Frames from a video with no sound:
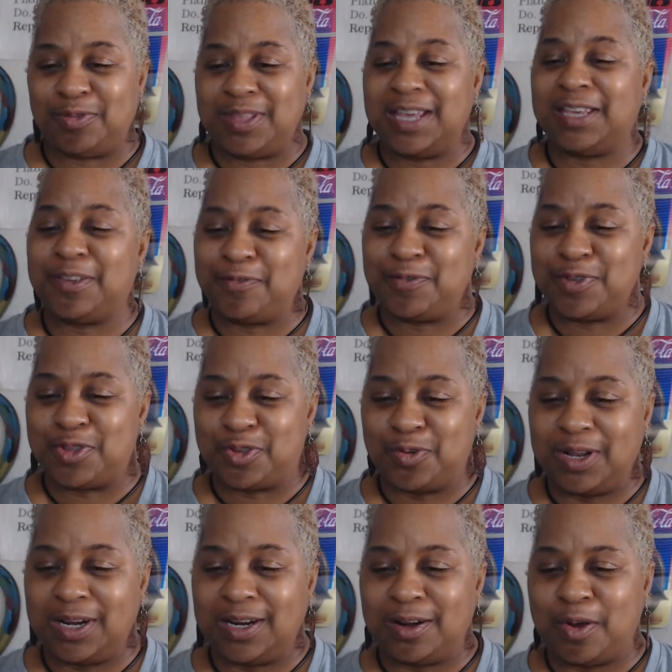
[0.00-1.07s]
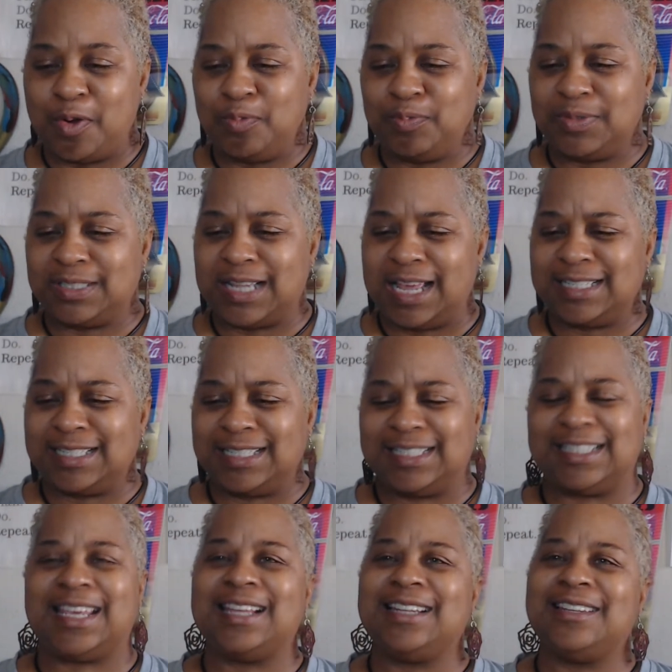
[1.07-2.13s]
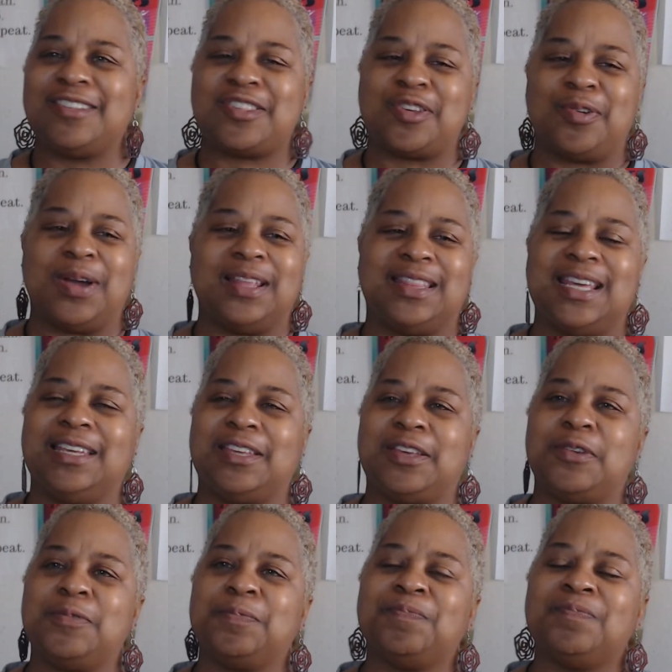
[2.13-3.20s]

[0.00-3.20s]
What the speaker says: Thank you for joining Home Slice and Feel It Show. I thank you.